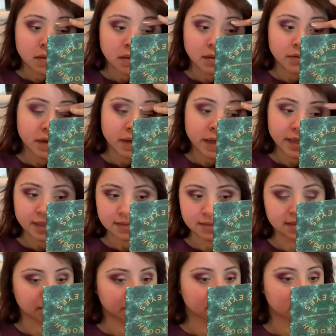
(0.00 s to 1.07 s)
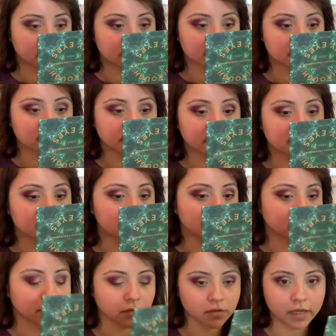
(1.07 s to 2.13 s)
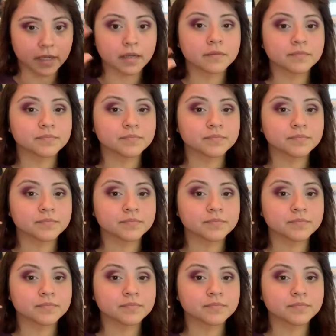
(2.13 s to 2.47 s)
I feel like I can't dip into my stuff as good, you know, like.